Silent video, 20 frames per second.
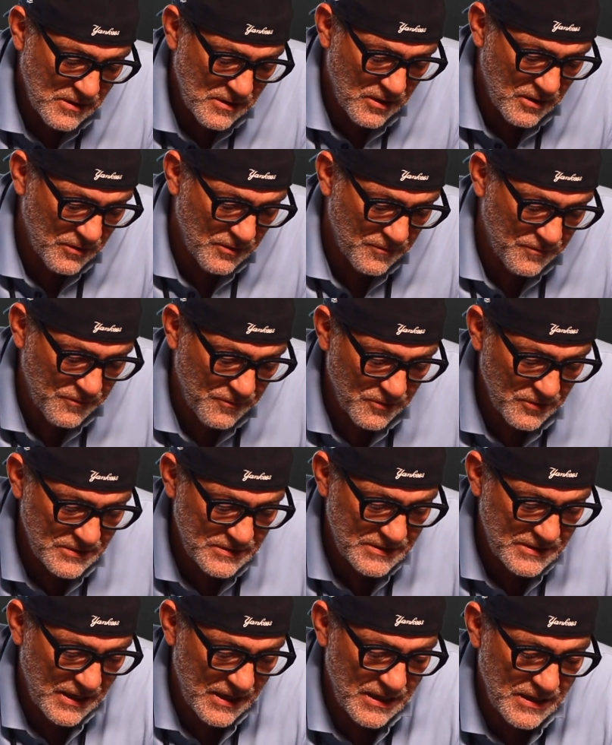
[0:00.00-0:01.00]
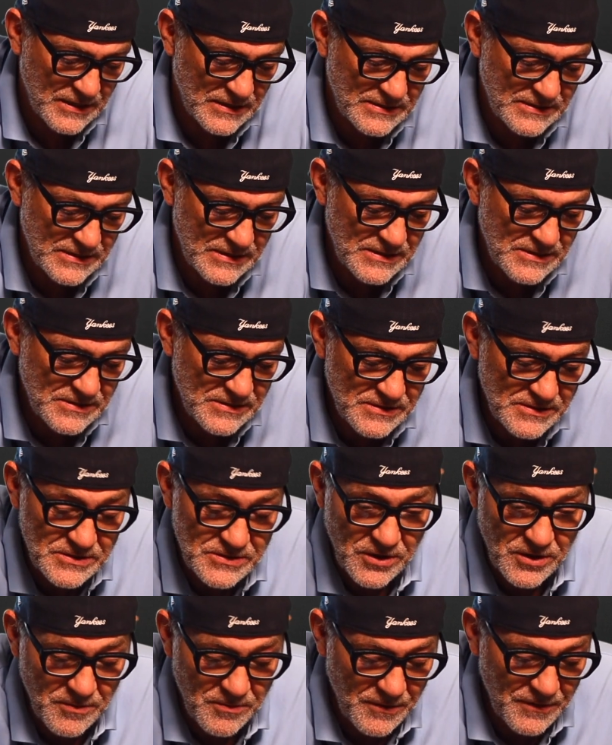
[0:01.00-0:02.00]
on the first day of the season.
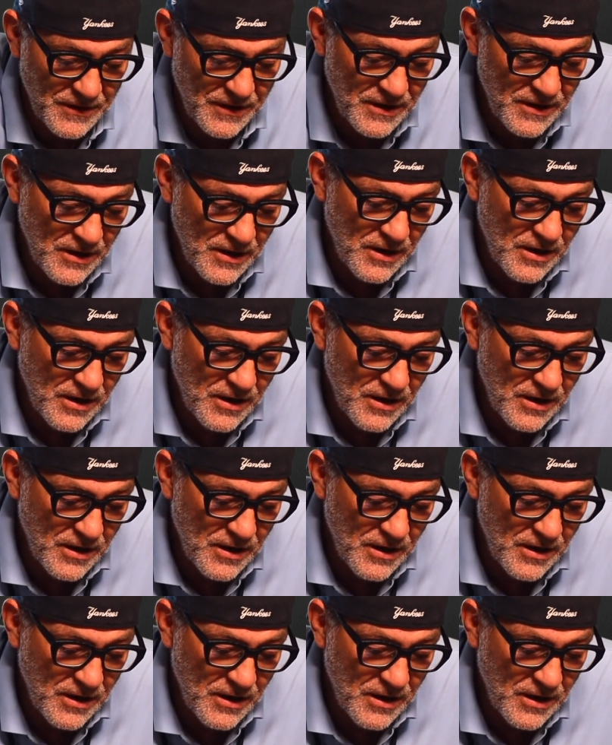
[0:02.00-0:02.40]
Sorry about that.